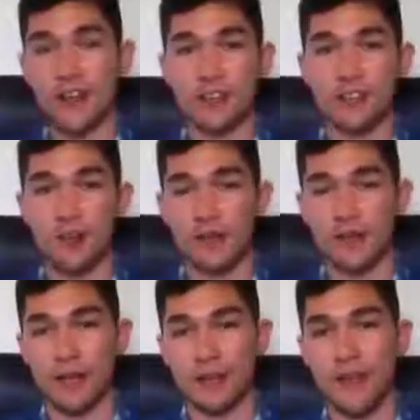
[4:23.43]
to create them
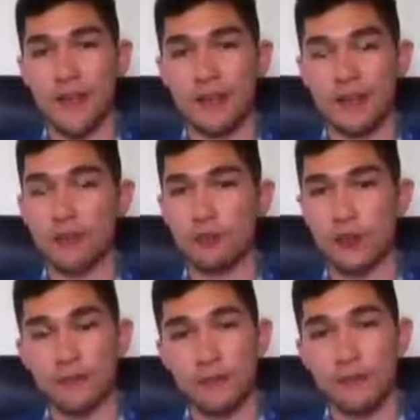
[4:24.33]
like that, and they look really
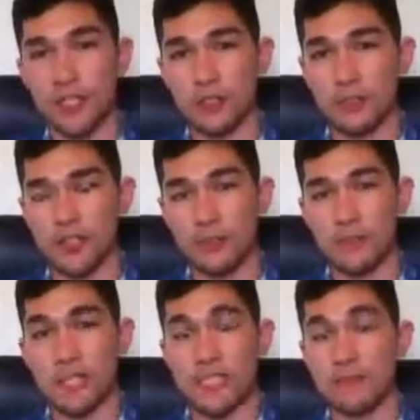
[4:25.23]
professional. It just
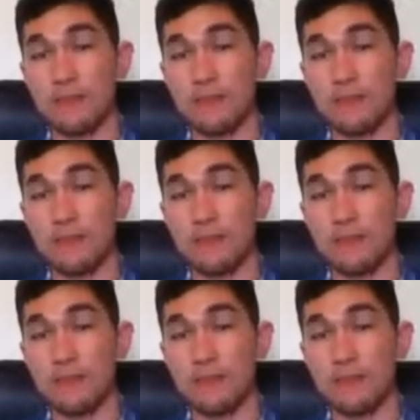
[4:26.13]
presents me as an